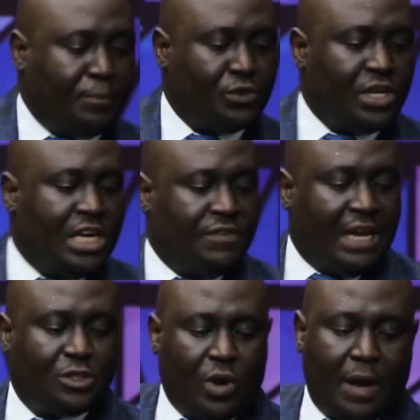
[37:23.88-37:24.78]
happens, if
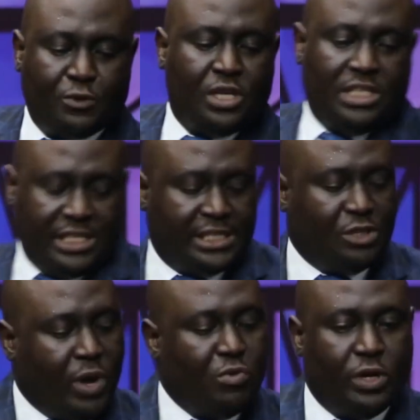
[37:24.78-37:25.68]
that one happens, this is
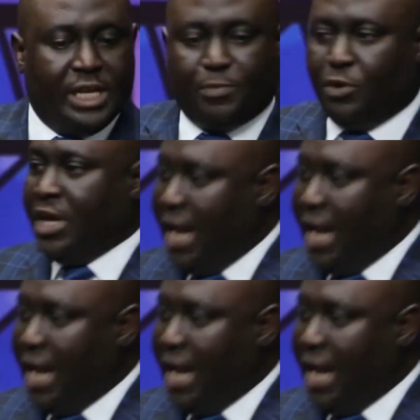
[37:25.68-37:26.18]
the way he would respond.